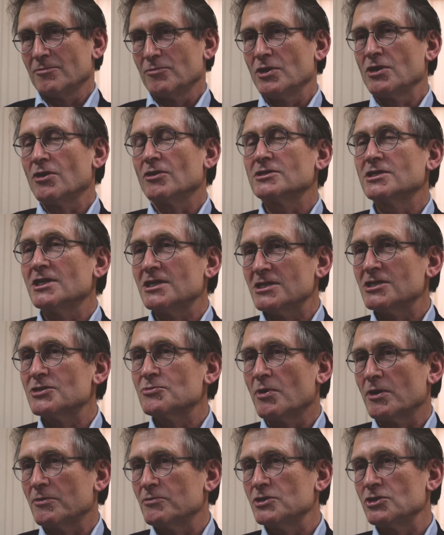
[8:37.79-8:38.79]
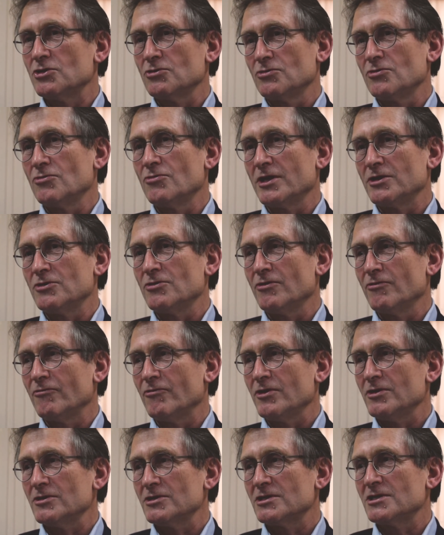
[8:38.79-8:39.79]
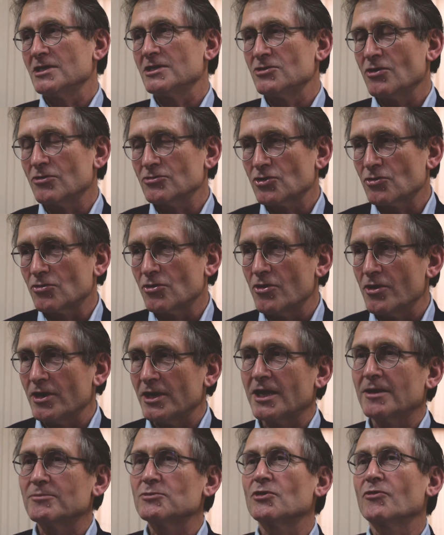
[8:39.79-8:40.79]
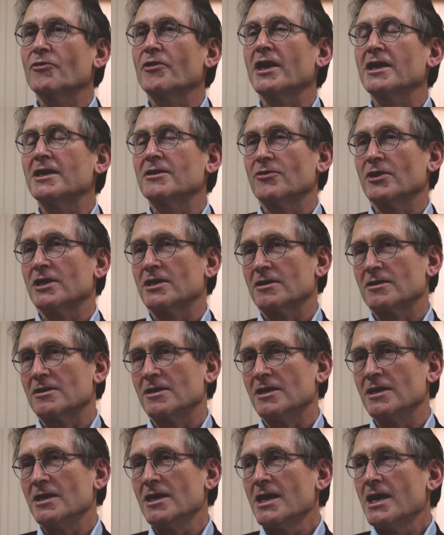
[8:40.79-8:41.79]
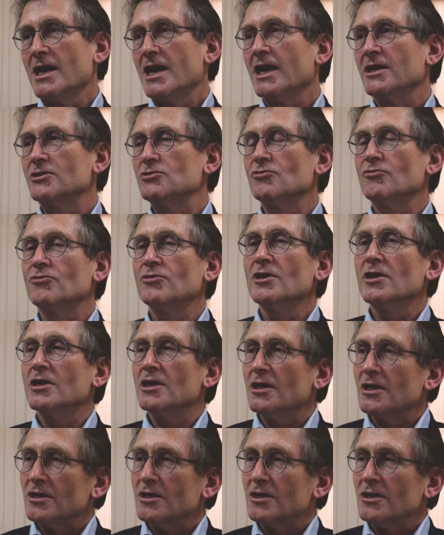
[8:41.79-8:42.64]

because this is what we should do at universities, also learn them to think critically and